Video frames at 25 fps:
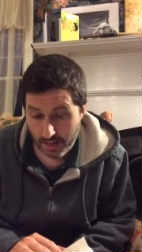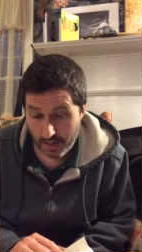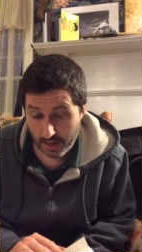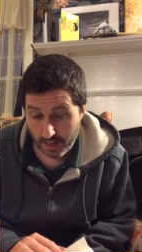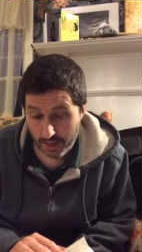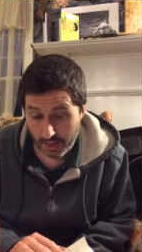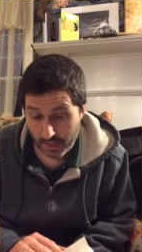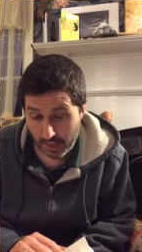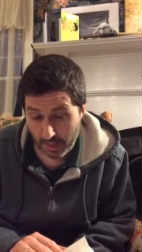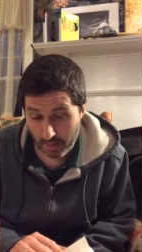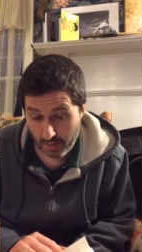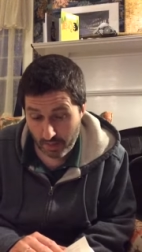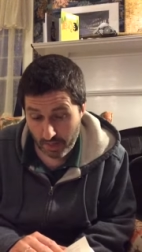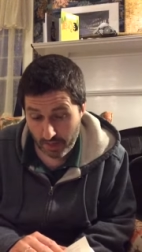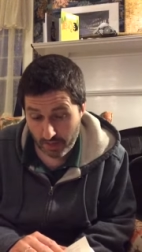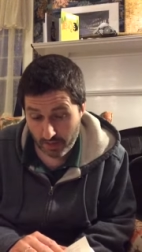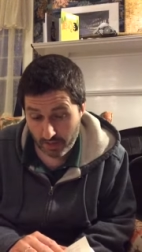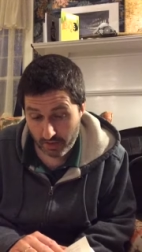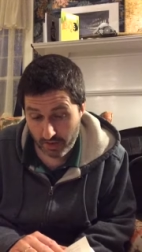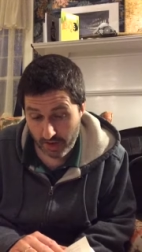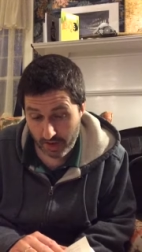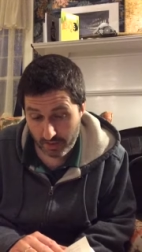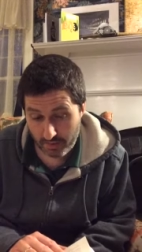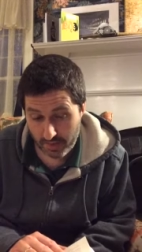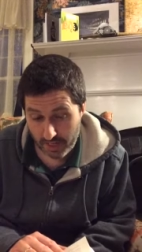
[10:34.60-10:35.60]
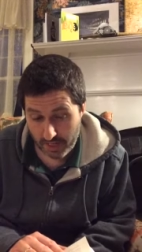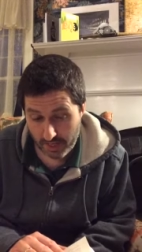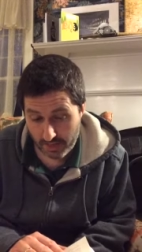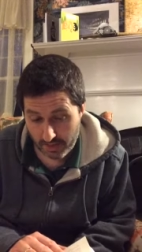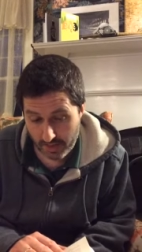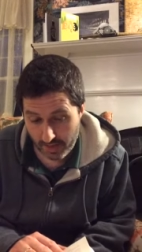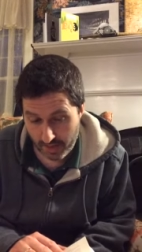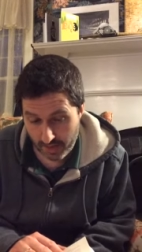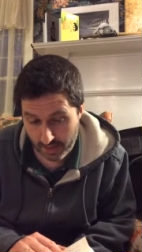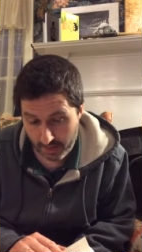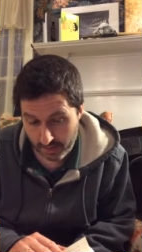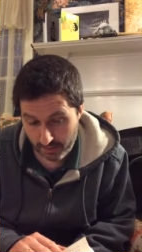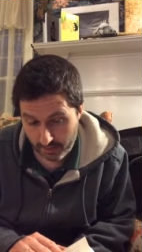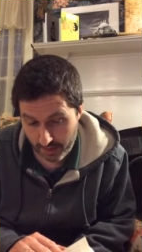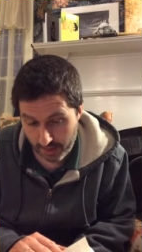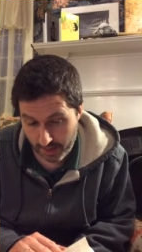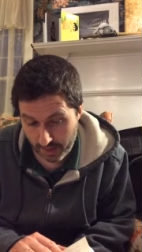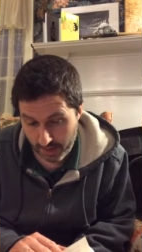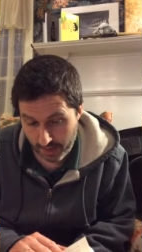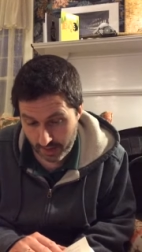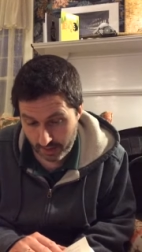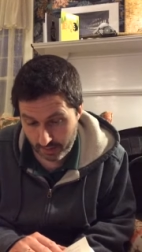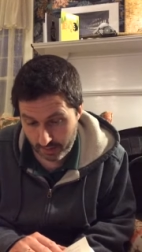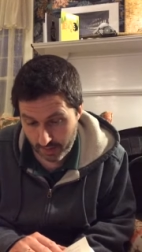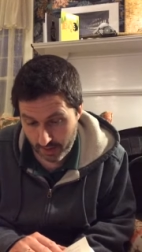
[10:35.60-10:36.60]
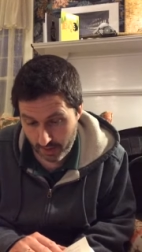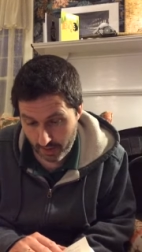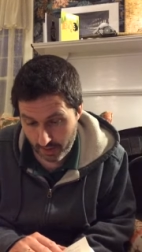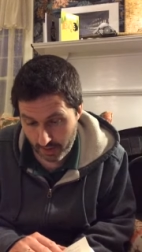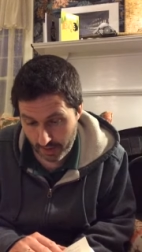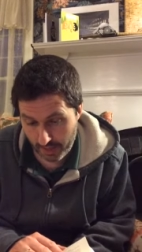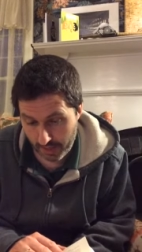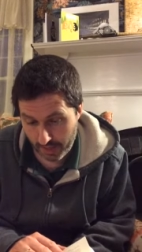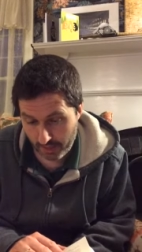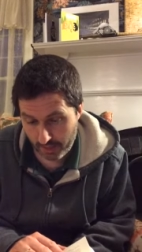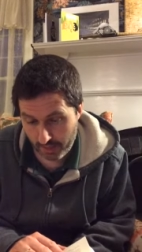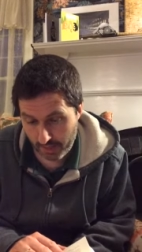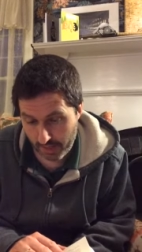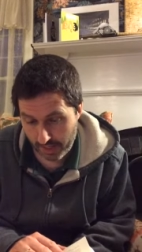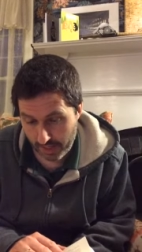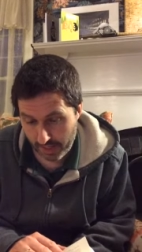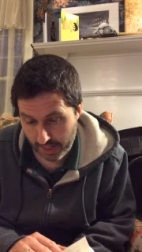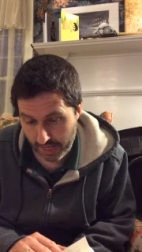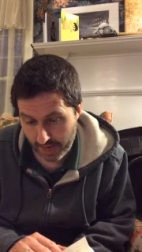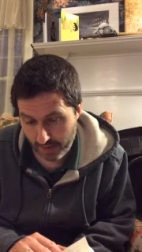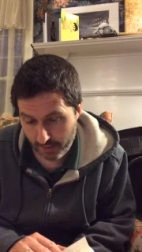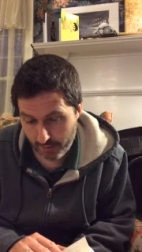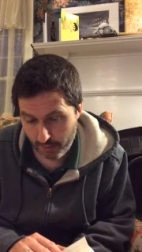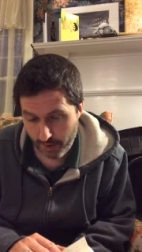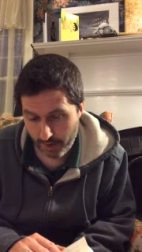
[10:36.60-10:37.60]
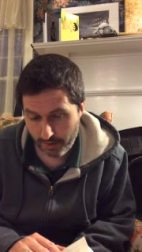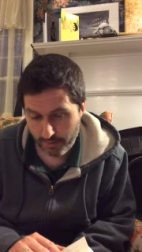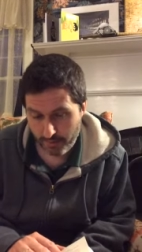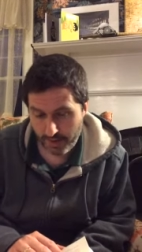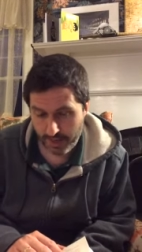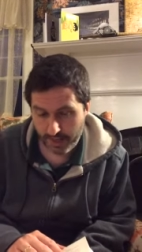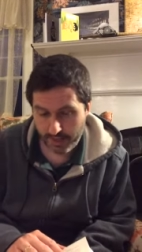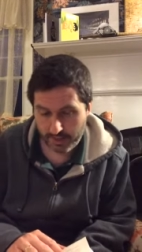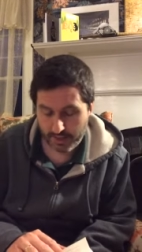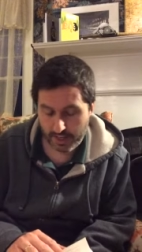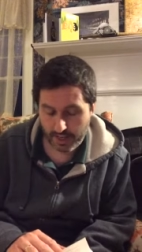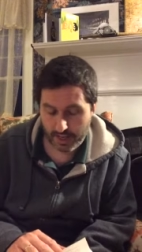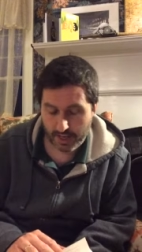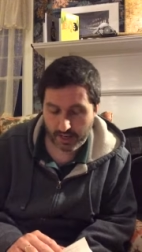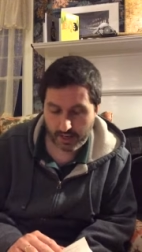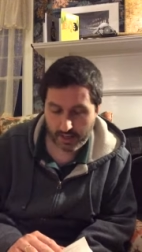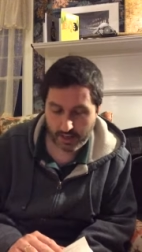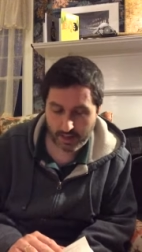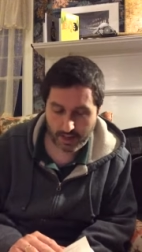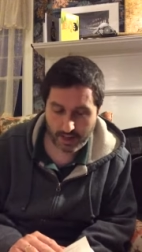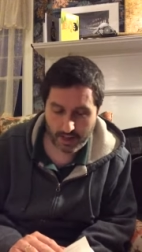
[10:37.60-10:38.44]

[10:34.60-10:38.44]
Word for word: Guess I better strap these on if we end up going anyplace halfway fancy.